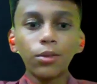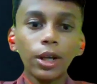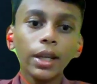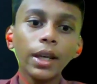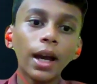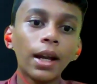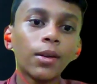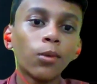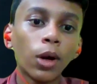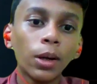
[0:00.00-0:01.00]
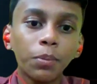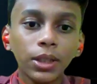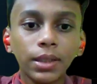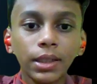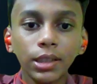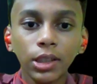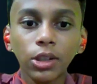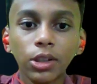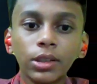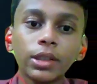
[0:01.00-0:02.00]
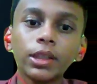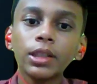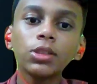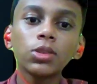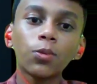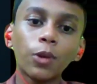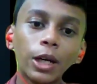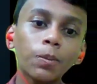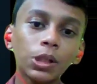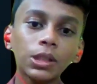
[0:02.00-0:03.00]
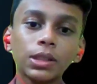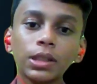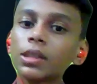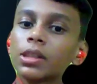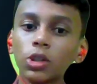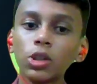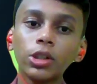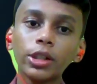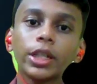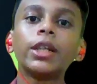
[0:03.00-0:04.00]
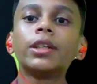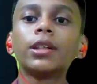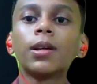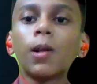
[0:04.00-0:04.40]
5 and 1 plus 3 is equal to 3, so 5 plus 3 is equal to 8.